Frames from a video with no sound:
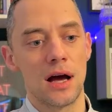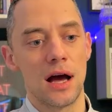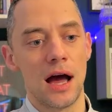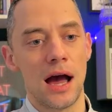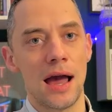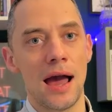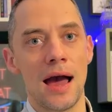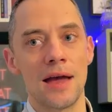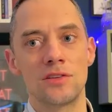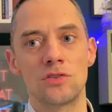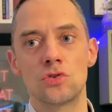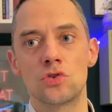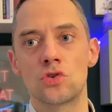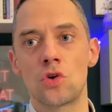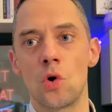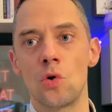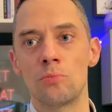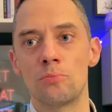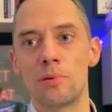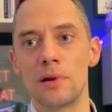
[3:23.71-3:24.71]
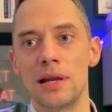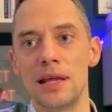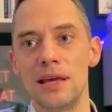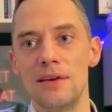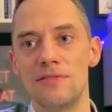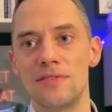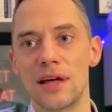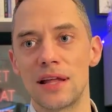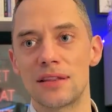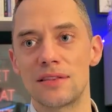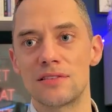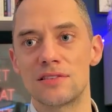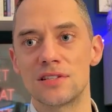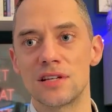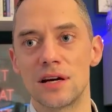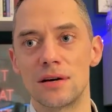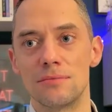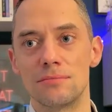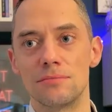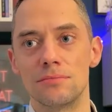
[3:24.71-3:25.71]
I don't believe that
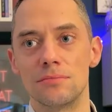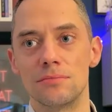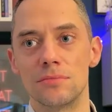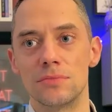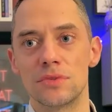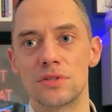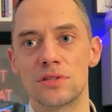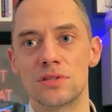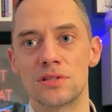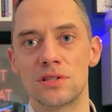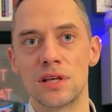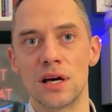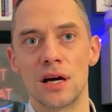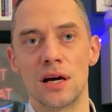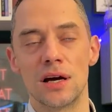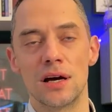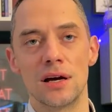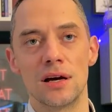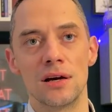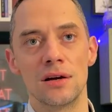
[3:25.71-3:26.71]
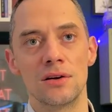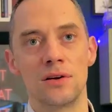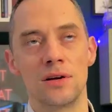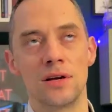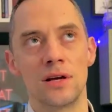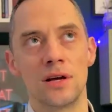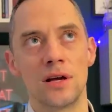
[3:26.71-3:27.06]
the